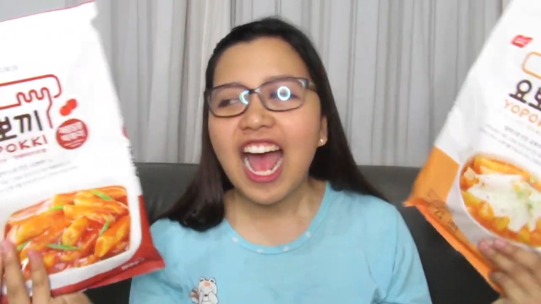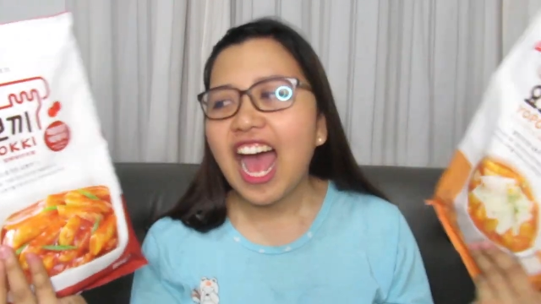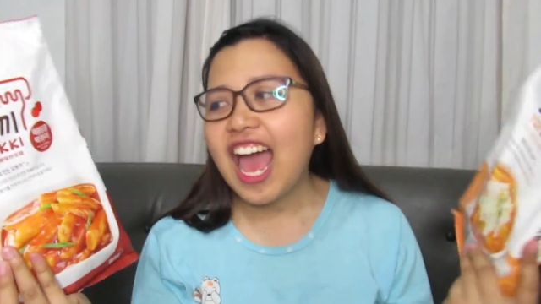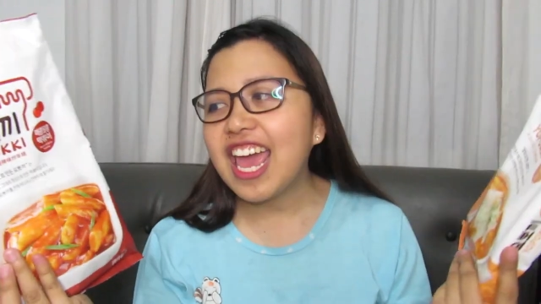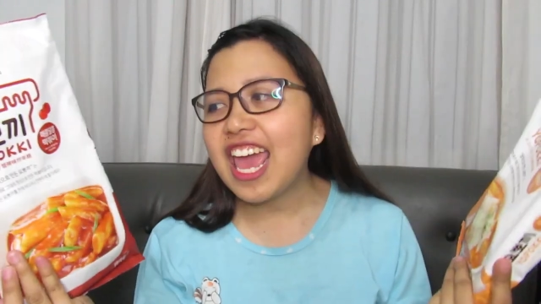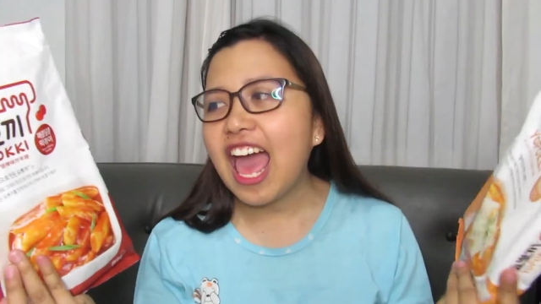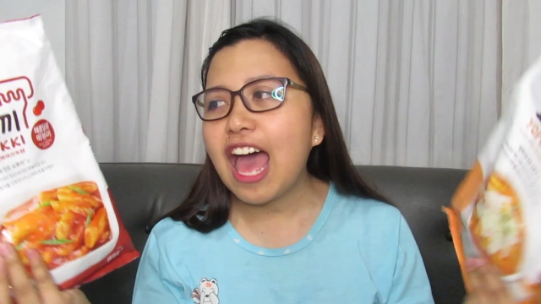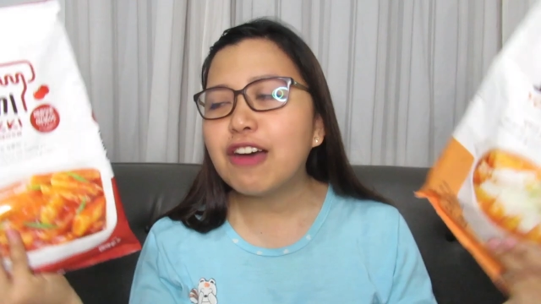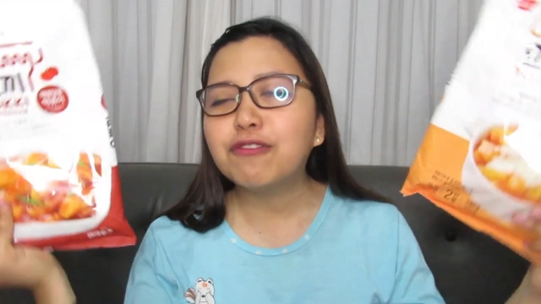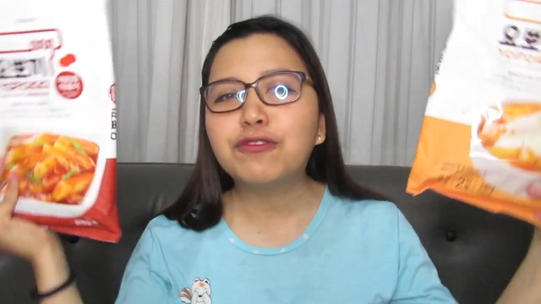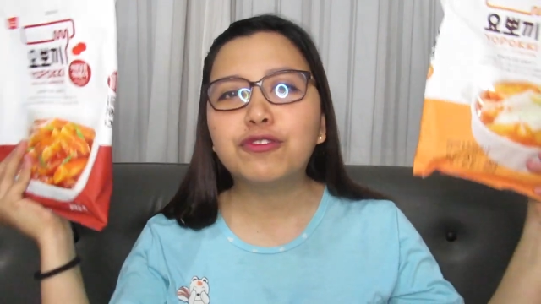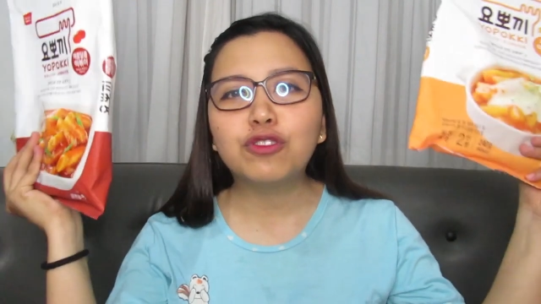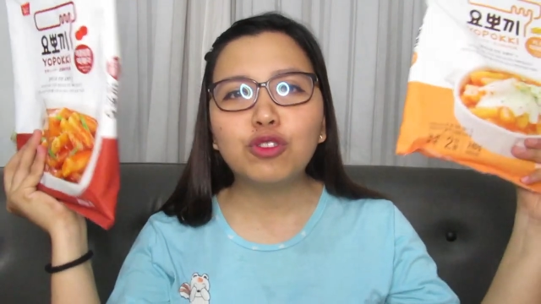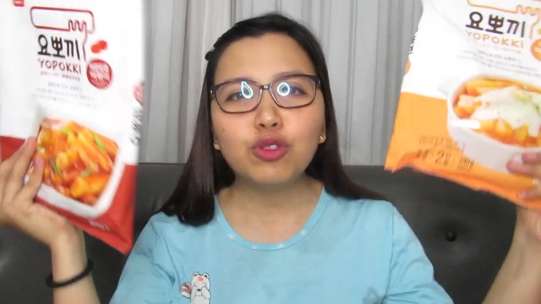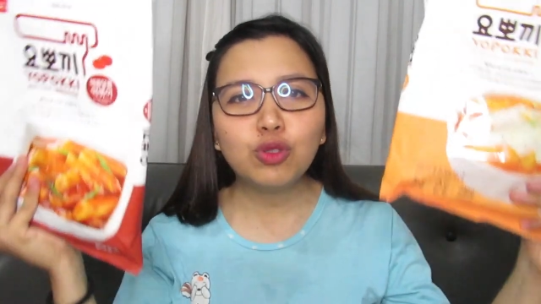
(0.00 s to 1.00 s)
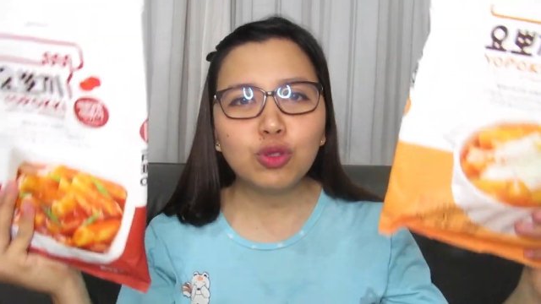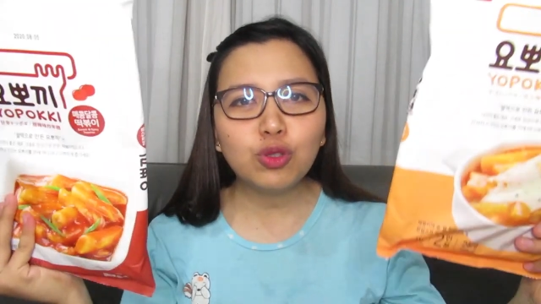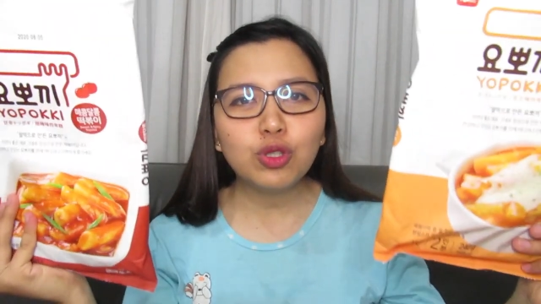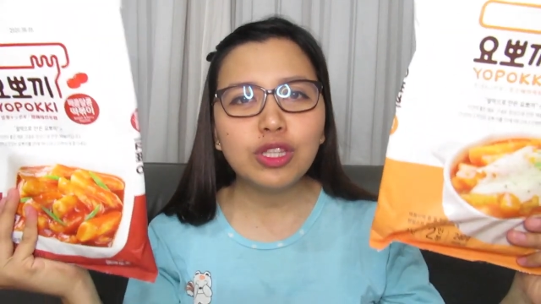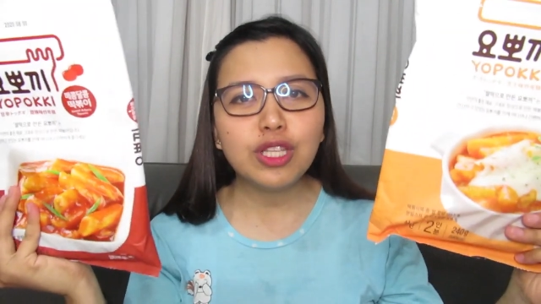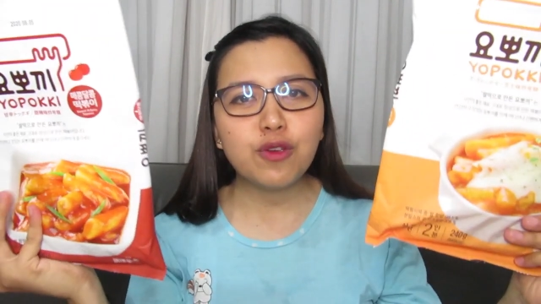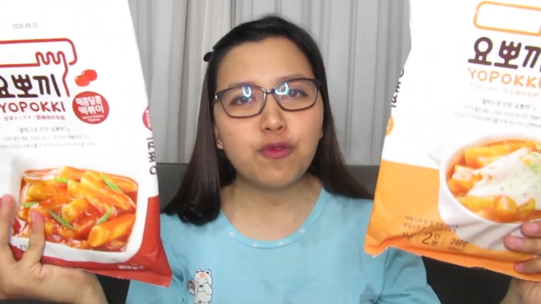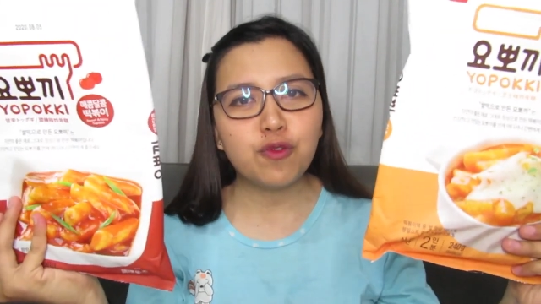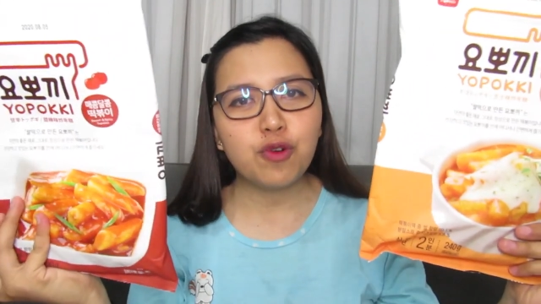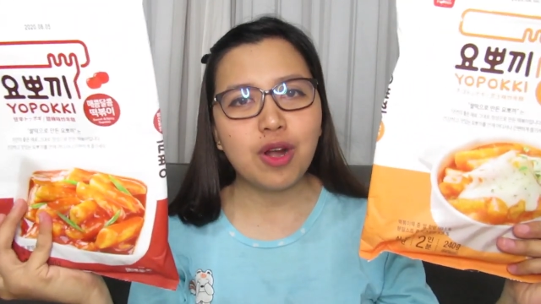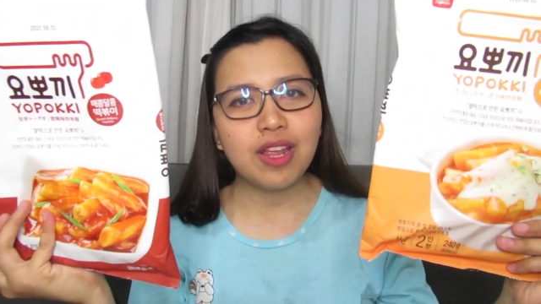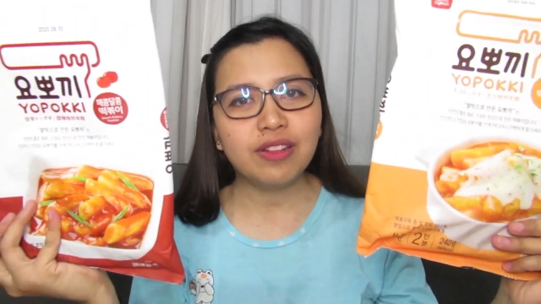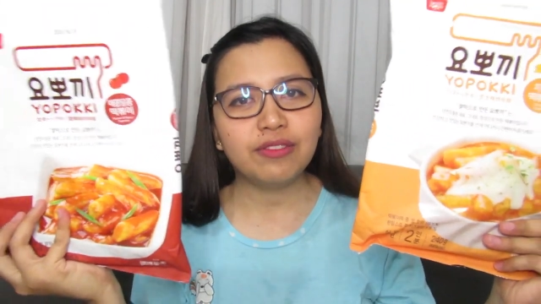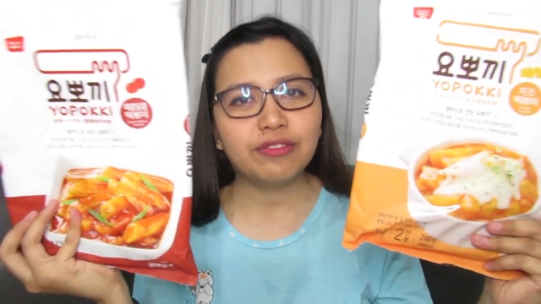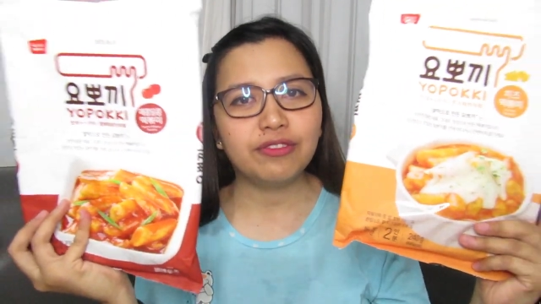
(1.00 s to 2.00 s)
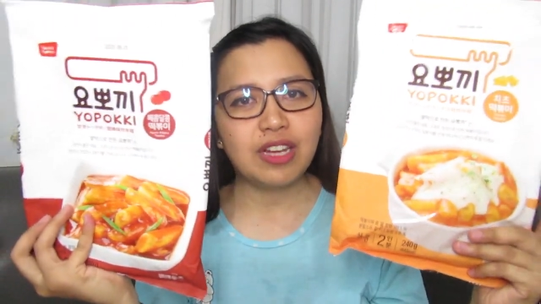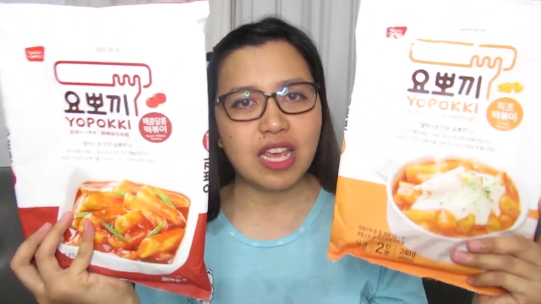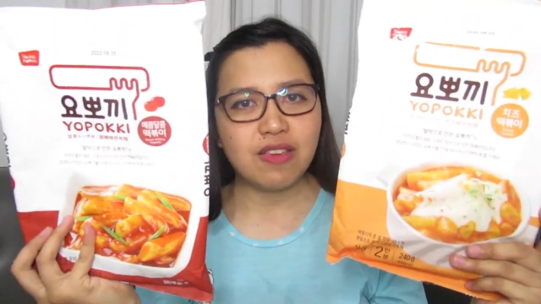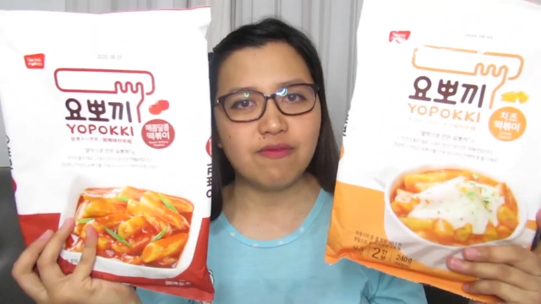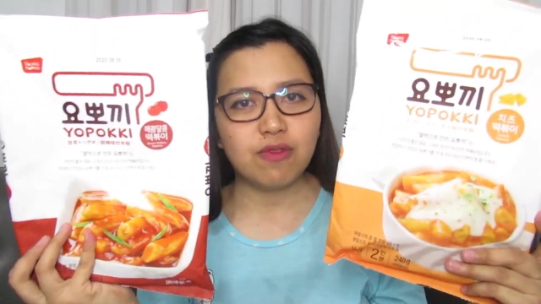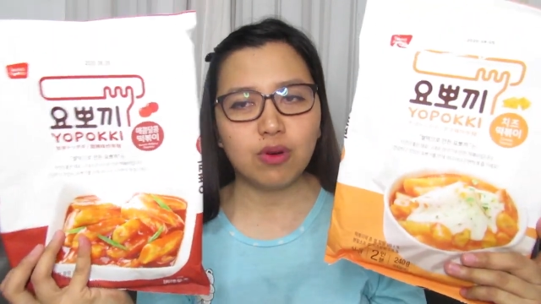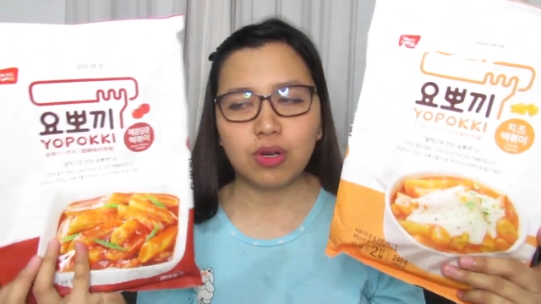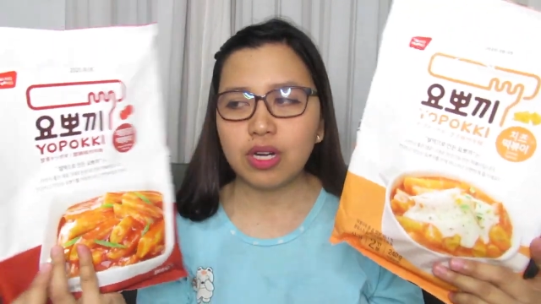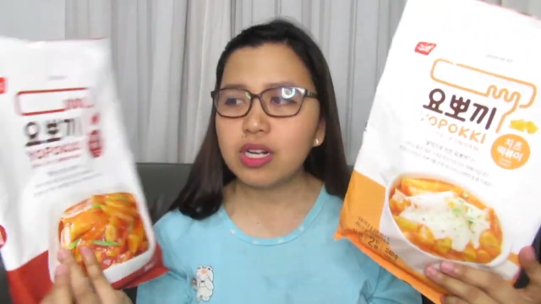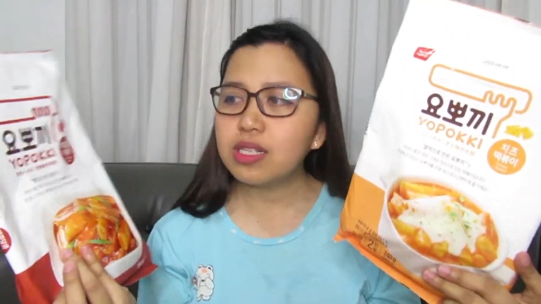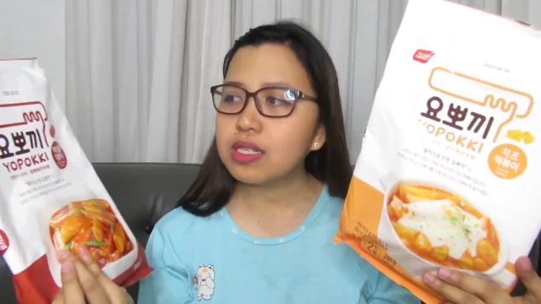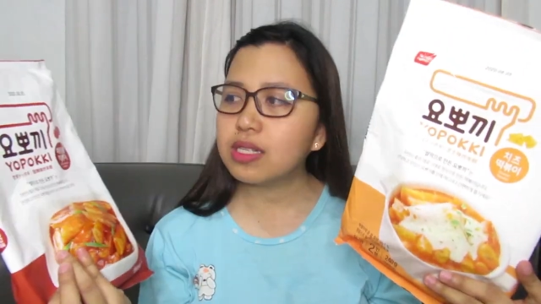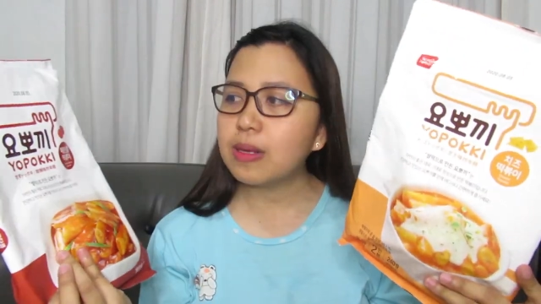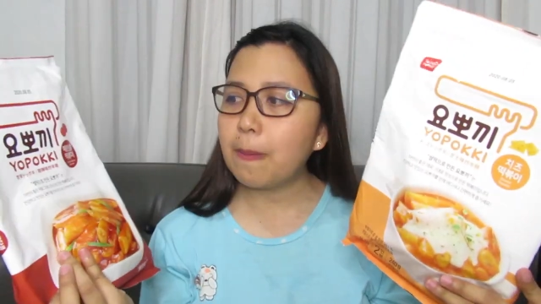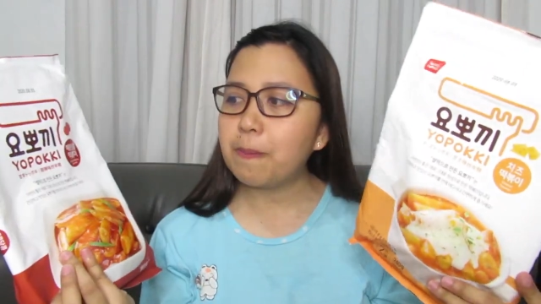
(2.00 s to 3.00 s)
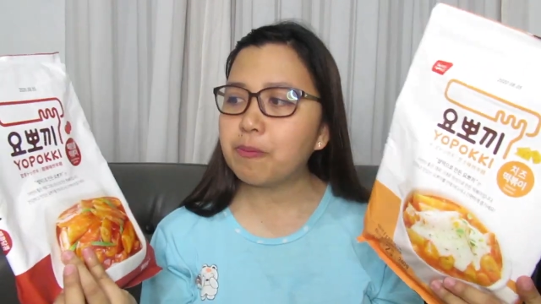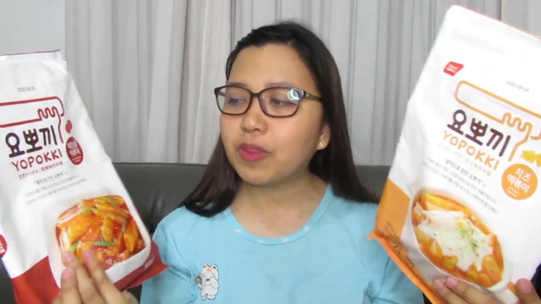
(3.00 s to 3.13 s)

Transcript: I have 2 different flavors.